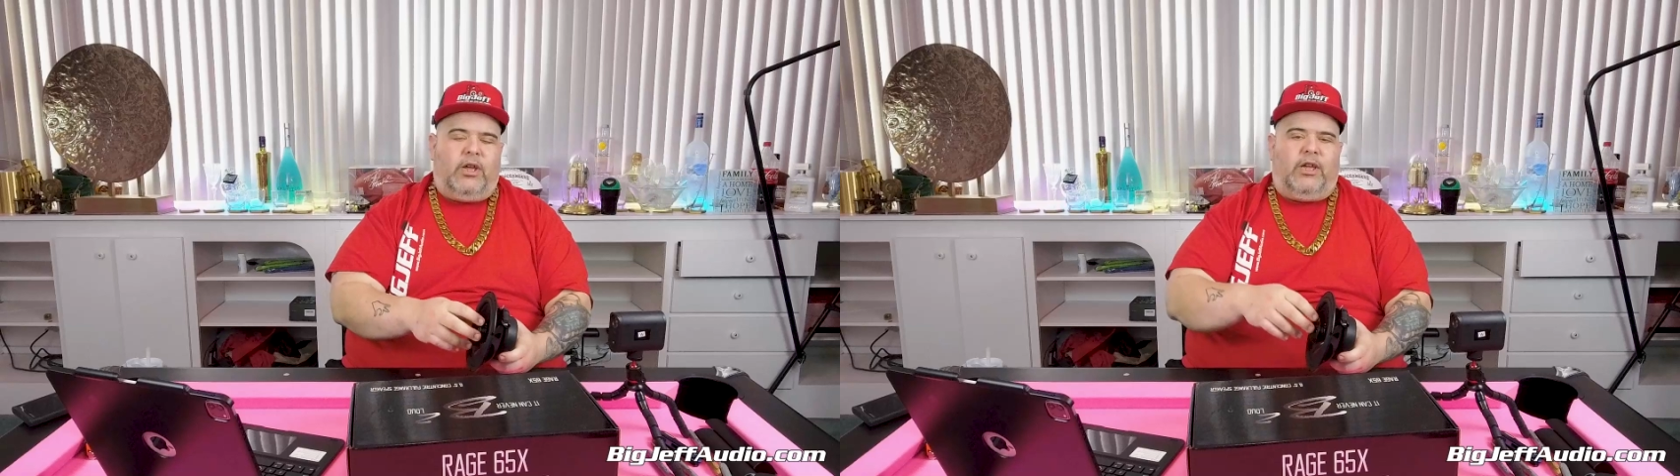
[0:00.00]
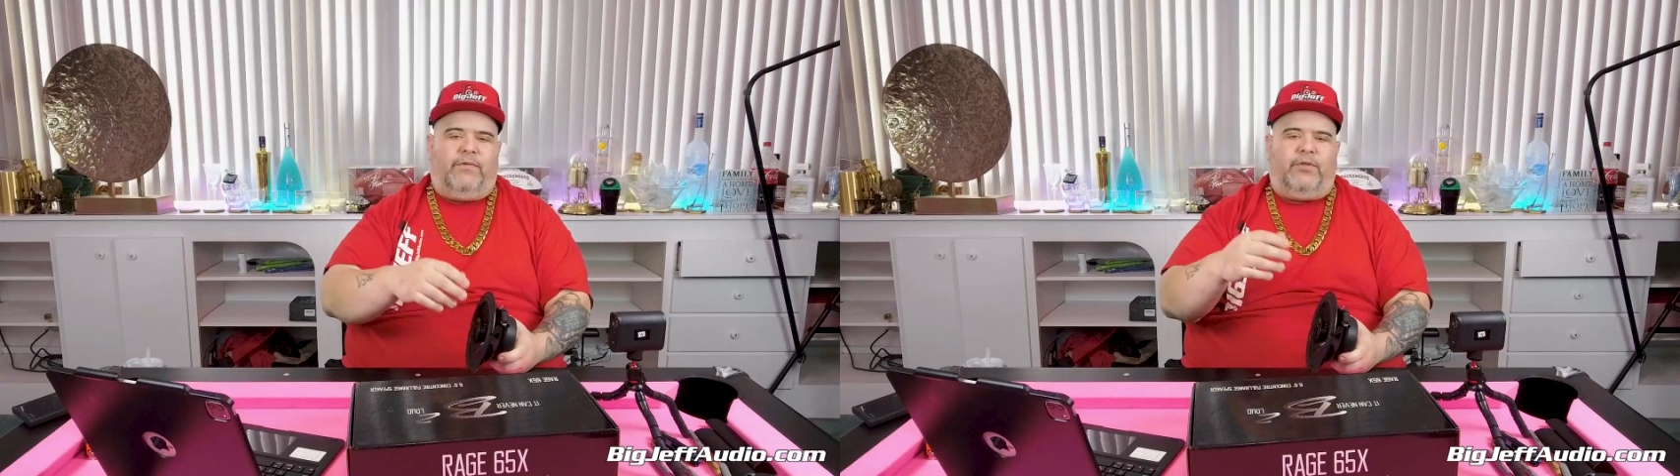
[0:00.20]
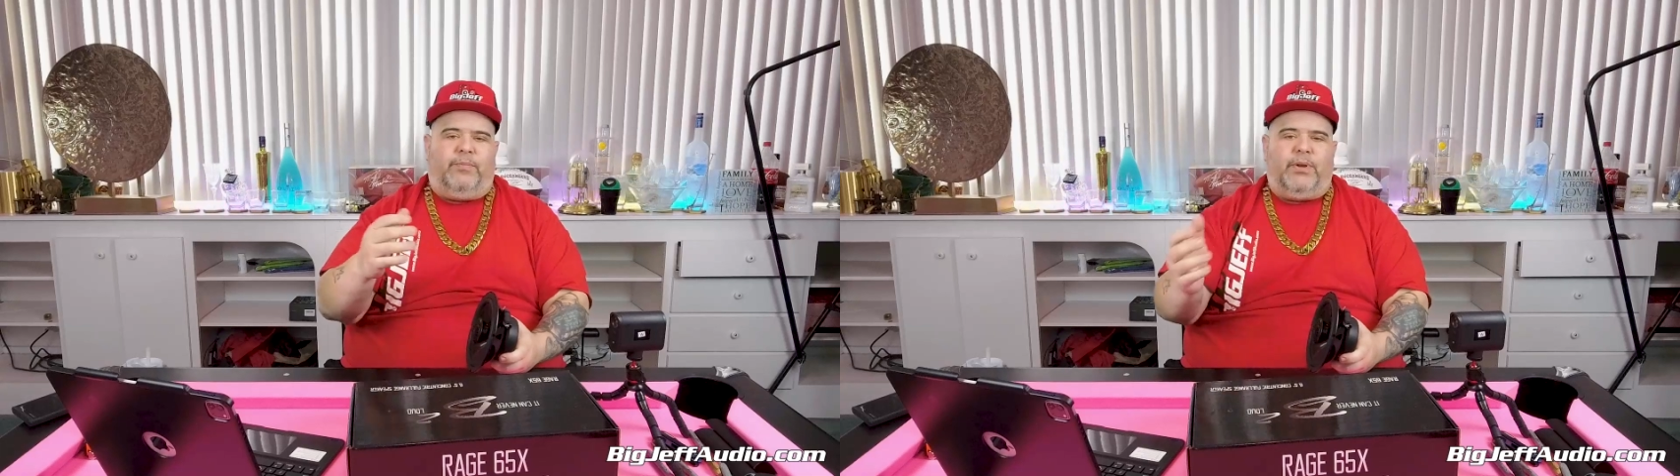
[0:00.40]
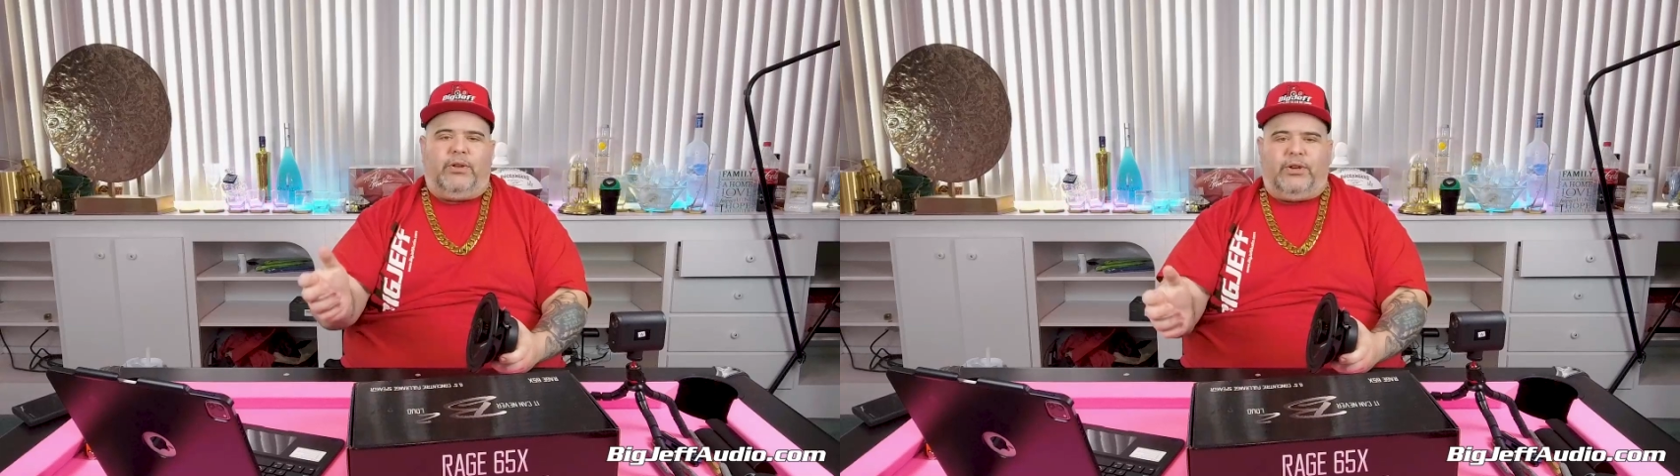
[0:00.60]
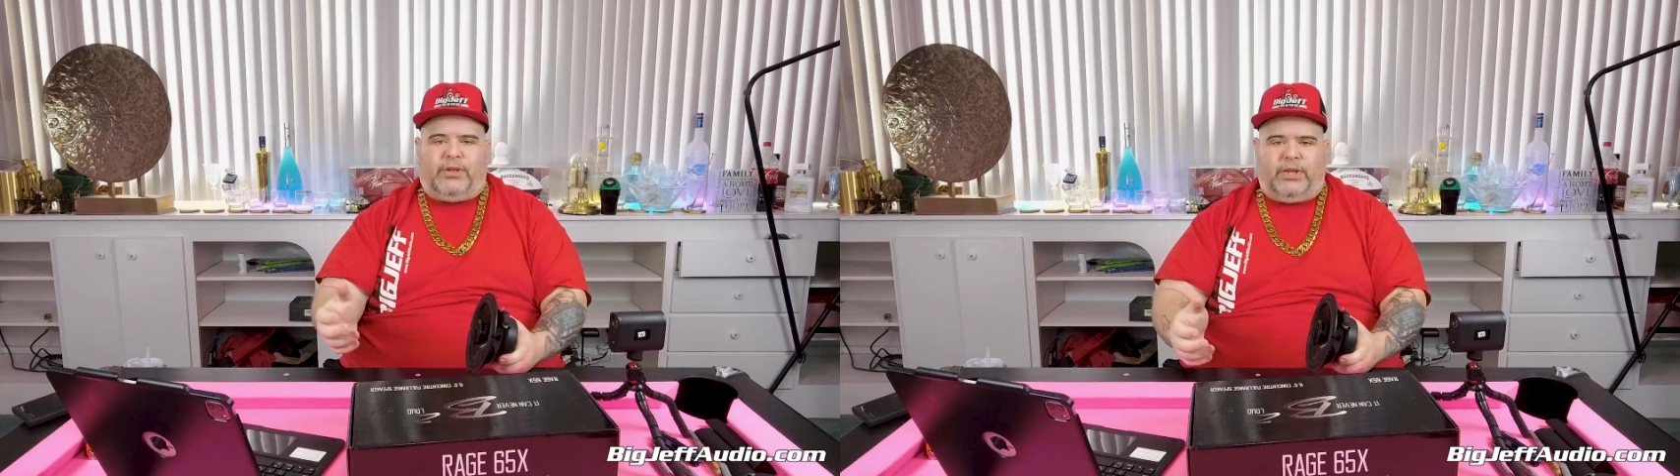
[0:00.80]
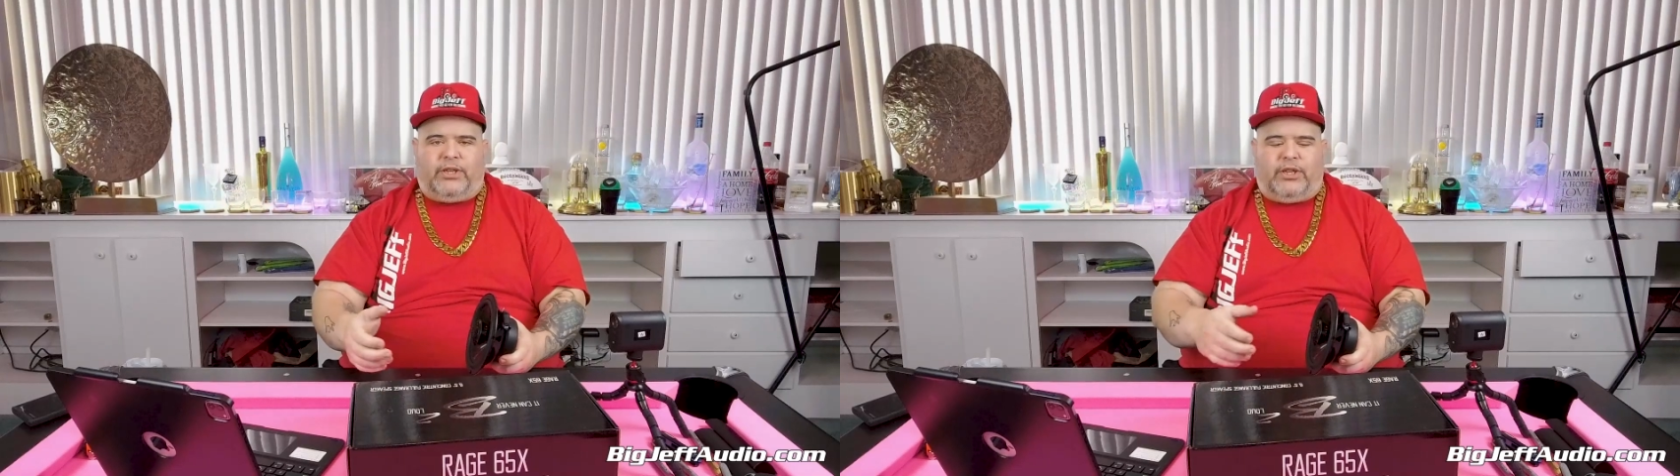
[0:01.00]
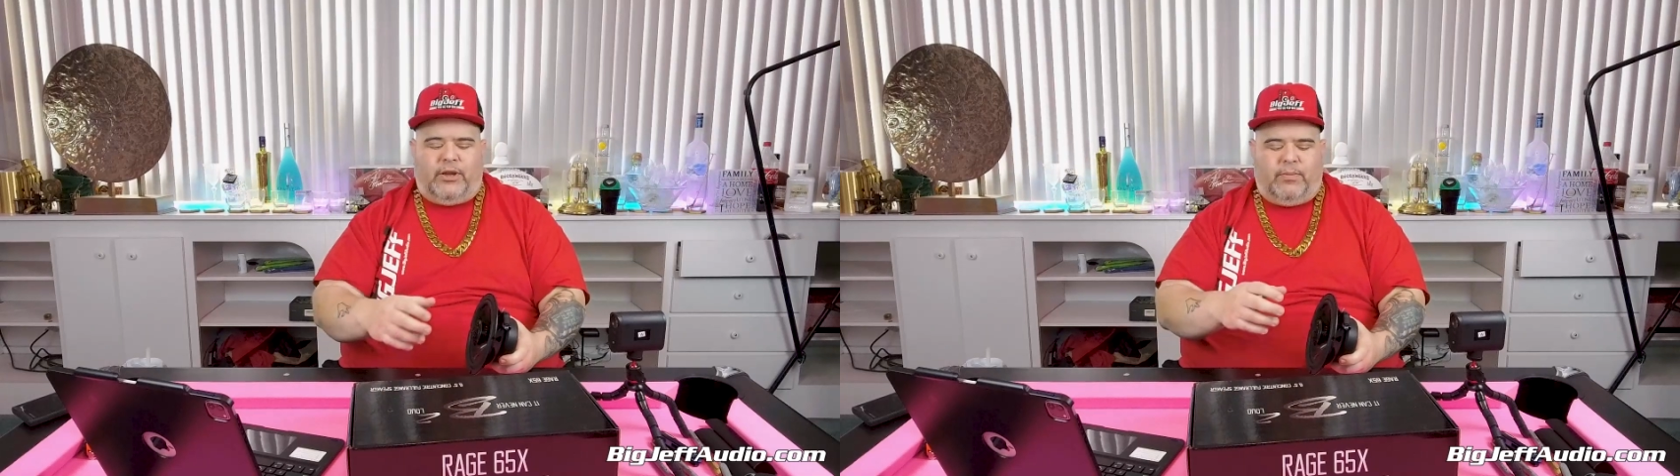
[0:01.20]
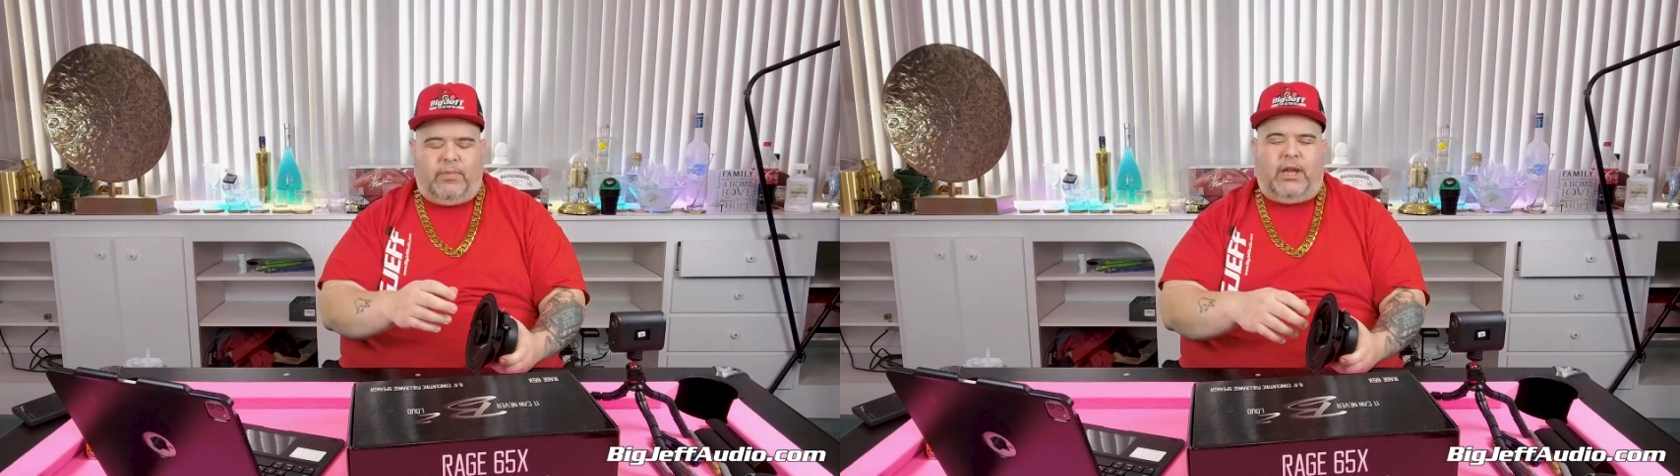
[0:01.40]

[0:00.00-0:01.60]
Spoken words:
If you're building your system